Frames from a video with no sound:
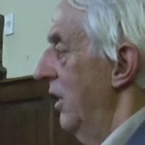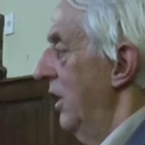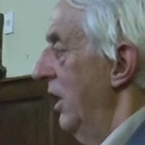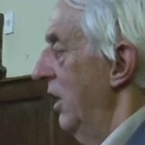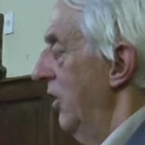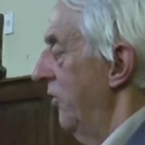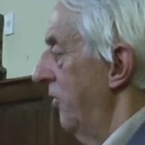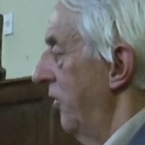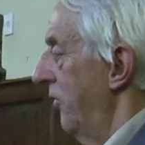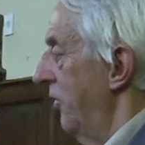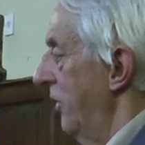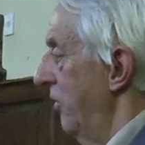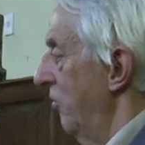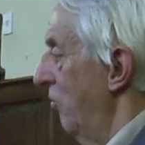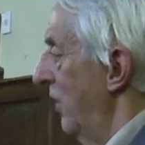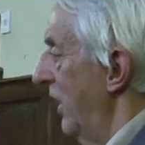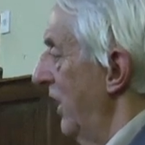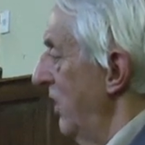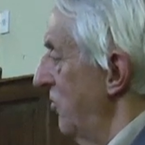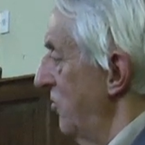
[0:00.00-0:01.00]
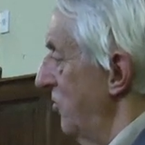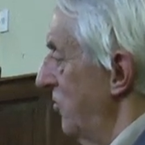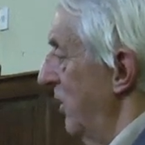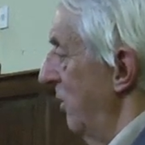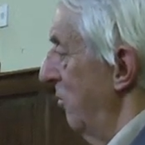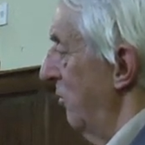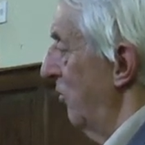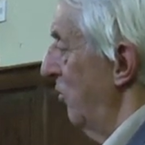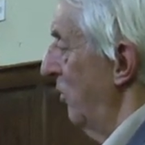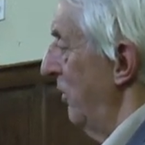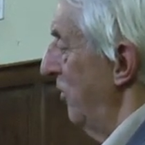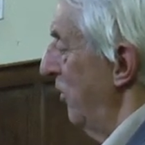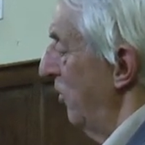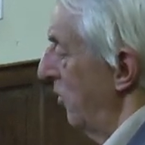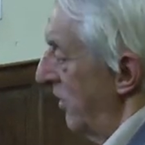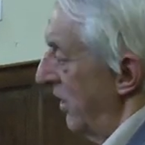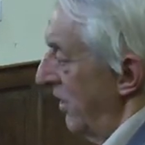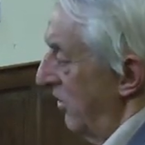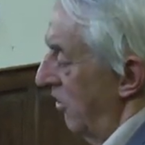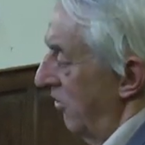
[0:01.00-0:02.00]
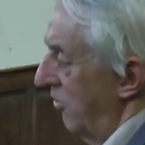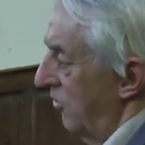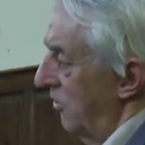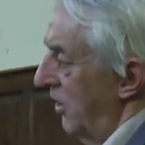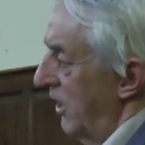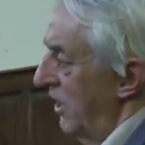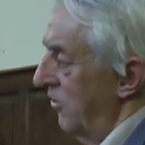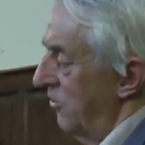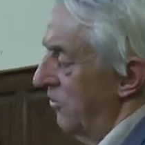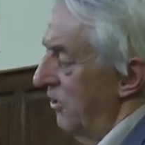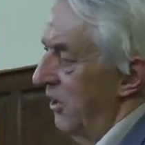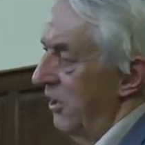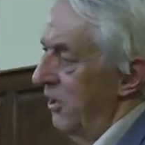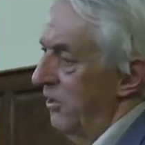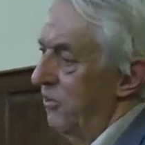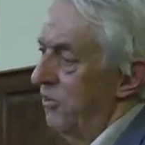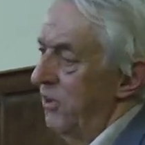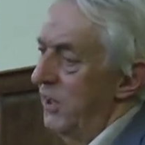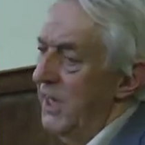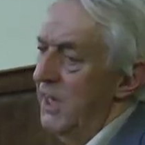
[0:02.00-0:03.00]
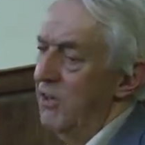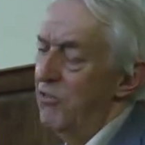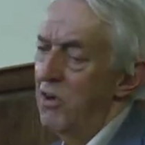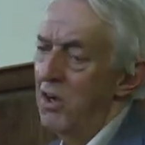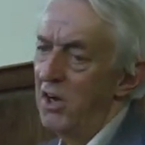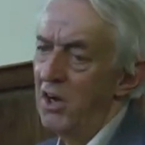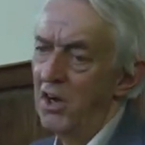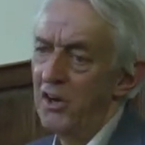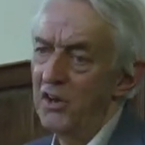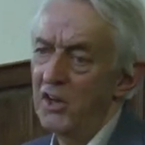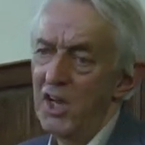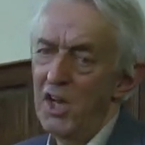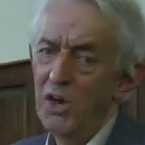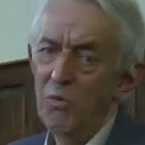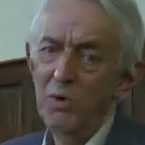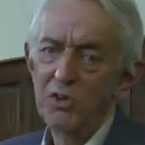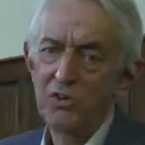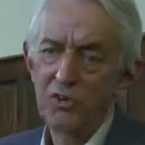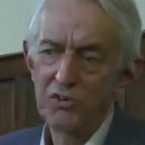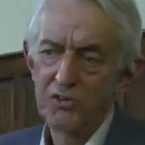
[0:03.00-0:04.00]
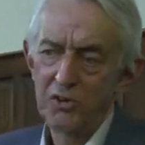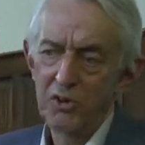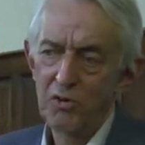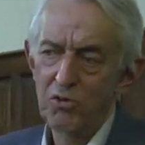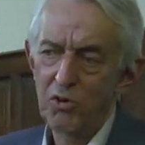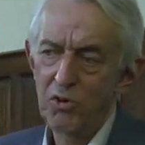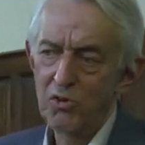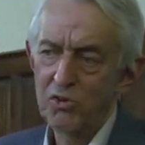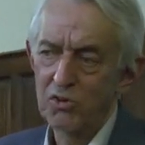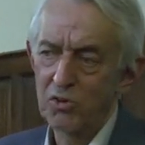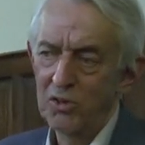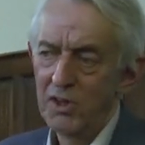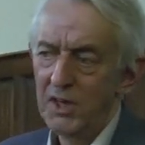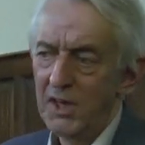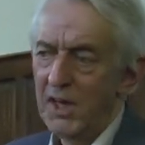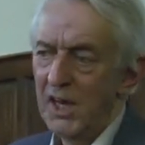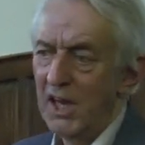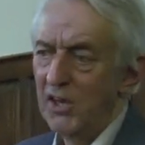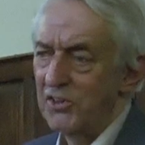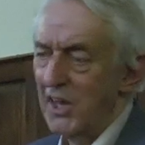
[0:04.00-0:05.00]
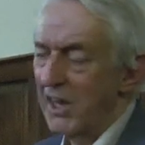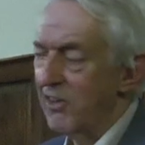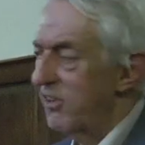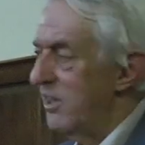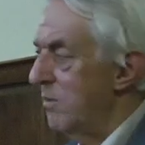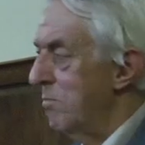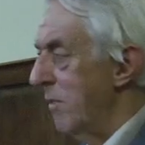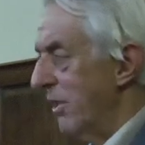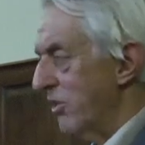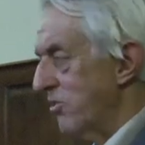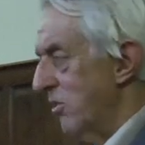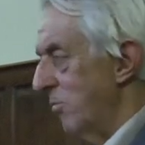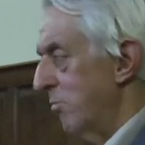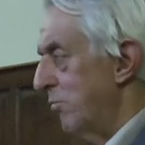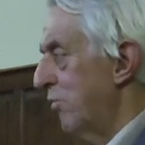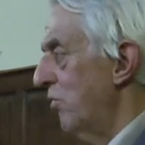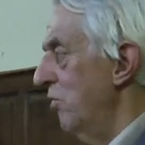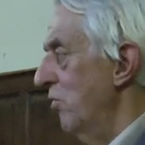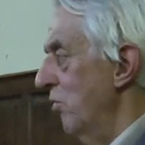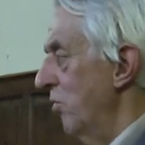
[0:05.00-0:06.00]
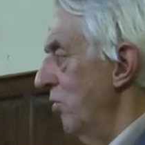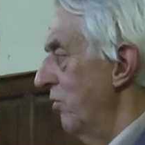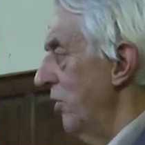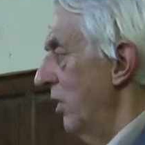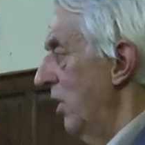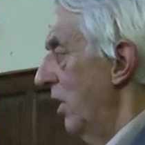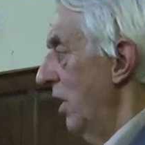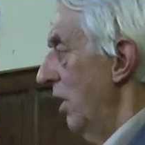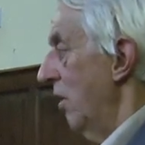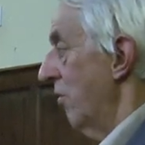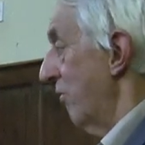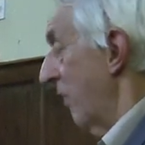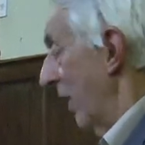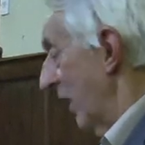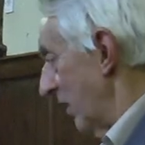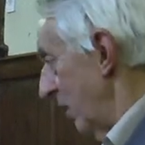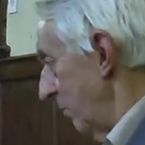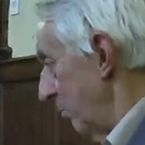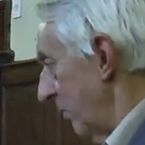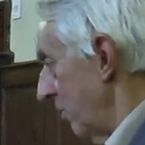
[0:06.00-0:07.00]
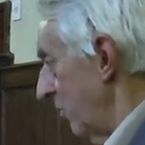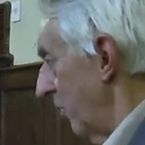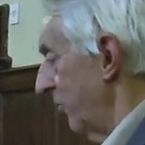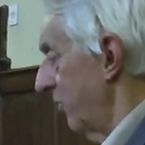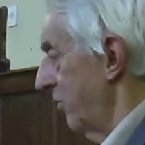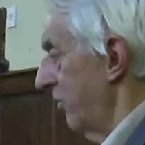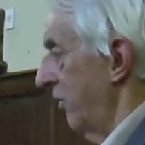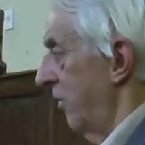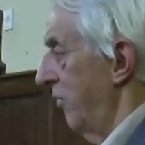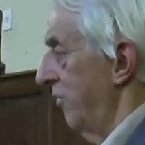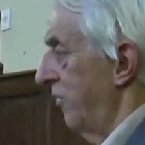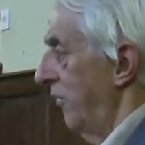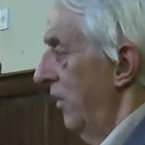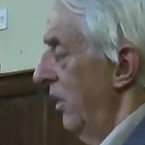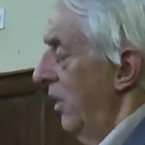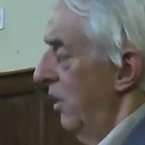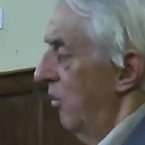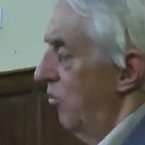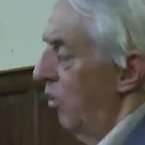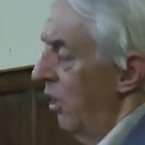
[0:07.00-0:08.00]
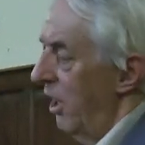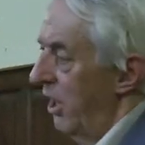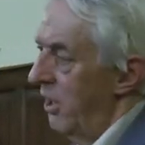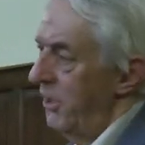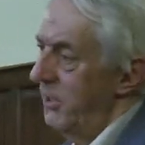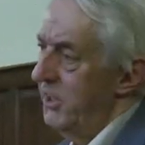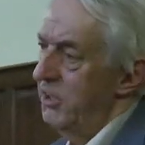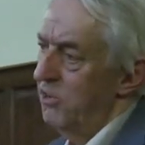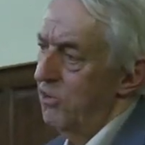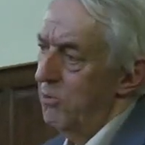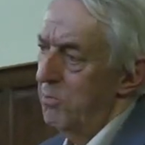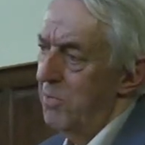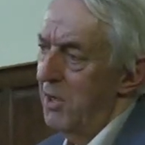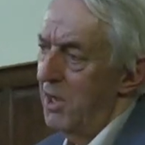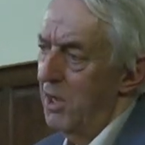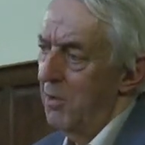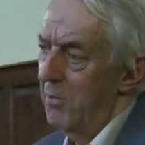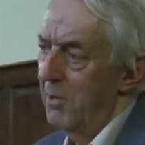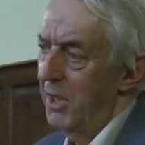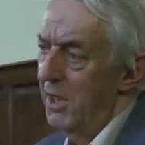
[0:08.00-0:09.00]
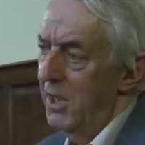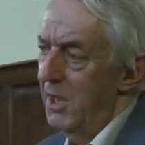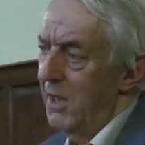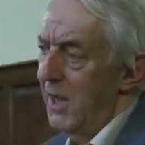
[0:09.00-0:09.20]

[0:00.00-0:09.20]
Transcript: is that the relationship between the United States and Iran, which is so crucial, is actually much improved, frankly, because of Rouhani and Obama